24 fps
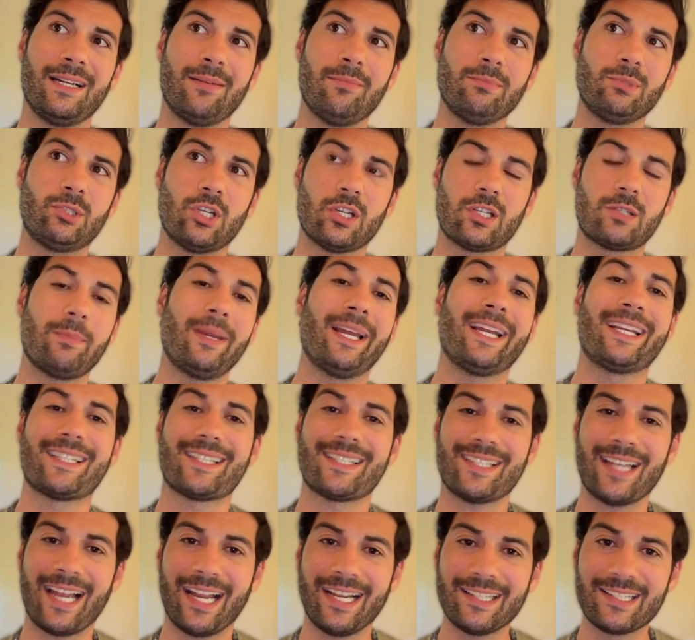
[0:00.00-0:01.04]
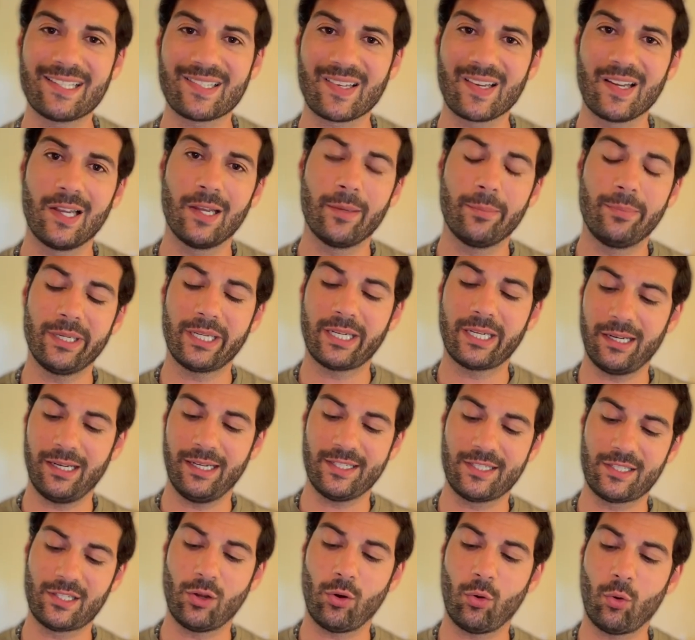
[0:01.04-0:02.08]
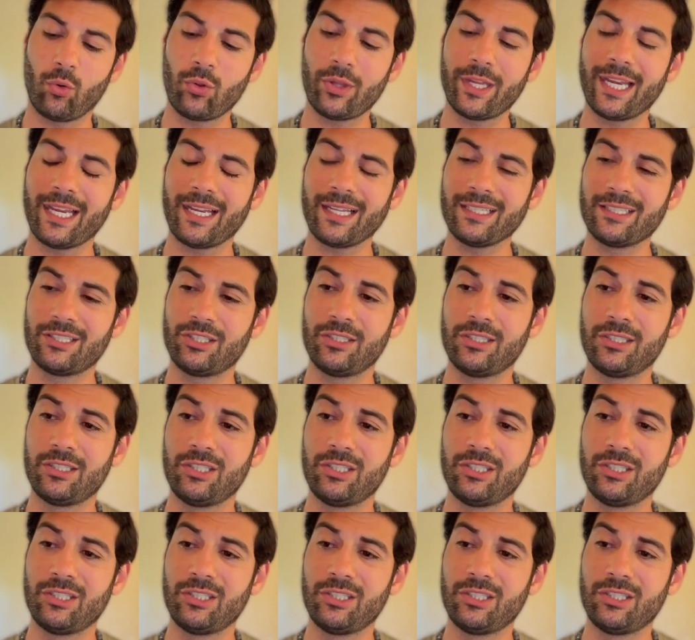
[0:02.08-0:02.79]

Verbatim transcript: just makes sense because the only